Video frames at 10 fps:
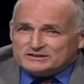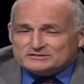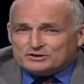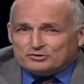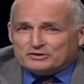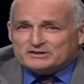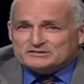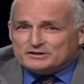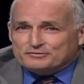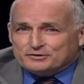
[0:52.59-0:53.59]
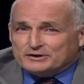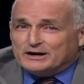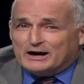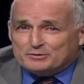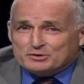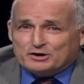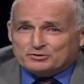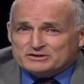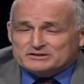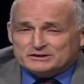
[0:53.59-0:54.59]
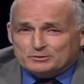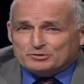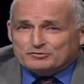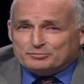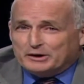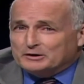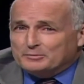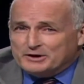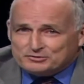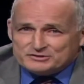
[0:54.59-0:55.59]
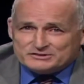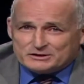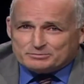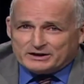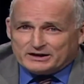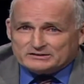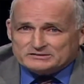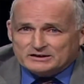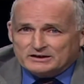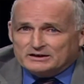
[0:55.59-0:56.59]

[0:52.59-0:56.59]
has already suffered an eyebrow-raising number of parliamentary setbacks